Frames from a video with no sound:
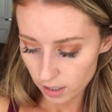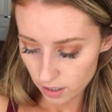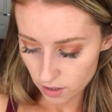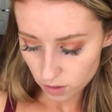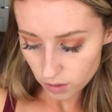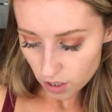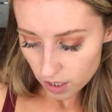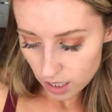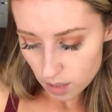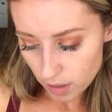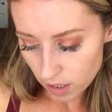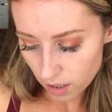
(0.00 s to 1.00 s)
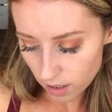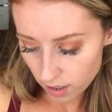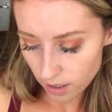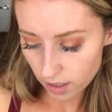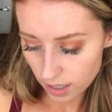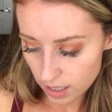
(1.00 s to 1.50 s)
So it's just, it's been,
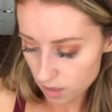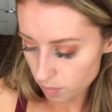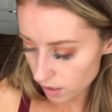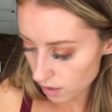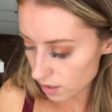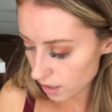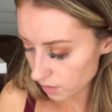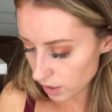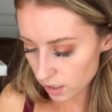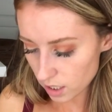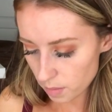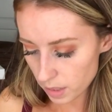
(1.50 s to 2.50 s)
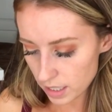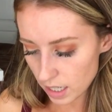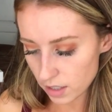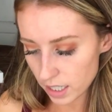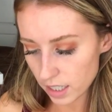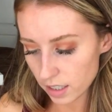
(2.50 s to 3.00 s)
it's been different coming
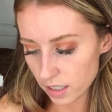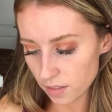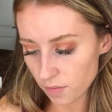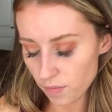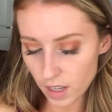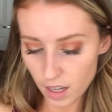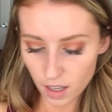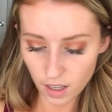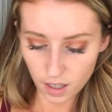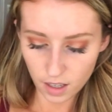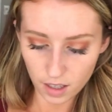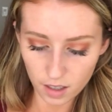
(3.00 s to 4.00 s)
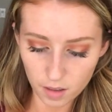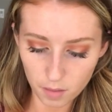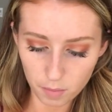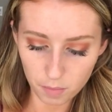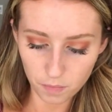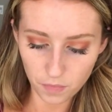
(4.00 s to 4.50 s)
down here and
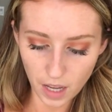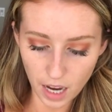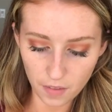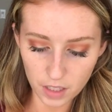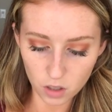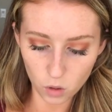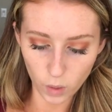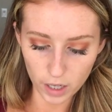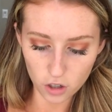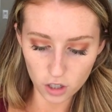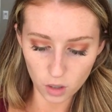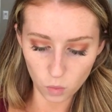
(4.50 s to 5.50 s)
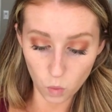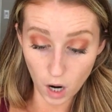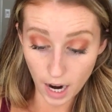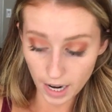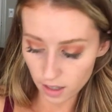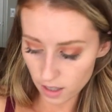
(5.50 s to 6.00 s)
having to question
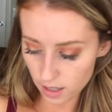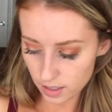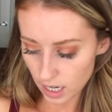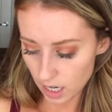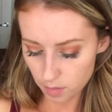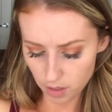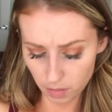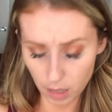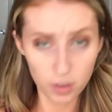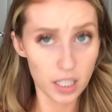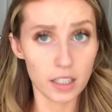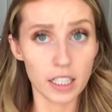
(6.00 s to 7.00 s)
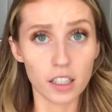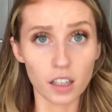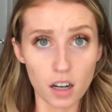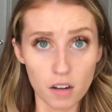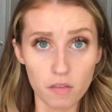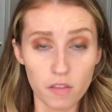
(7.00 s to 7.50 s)
why a lot of times and people down here
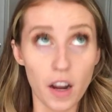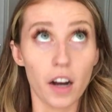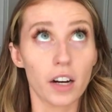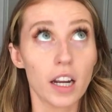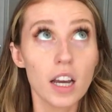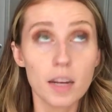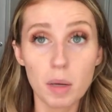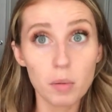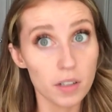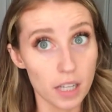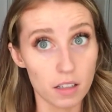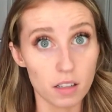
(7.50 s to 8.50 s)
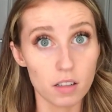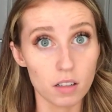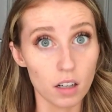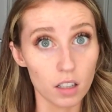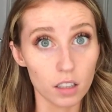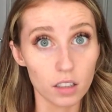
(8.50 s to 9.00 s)
are very people in Texas
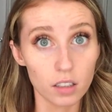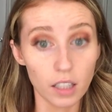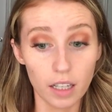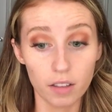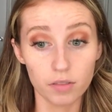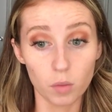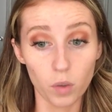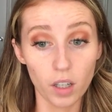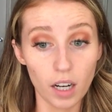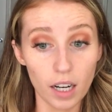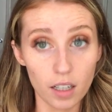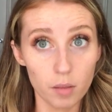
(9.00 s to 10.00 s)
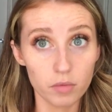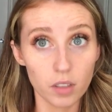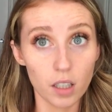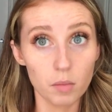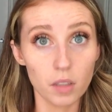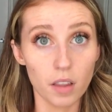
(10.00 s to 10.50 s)
are like from where I come
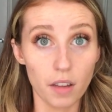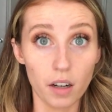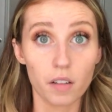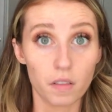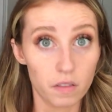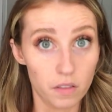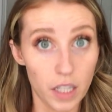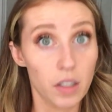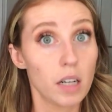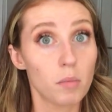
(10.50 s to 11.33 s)
from they're very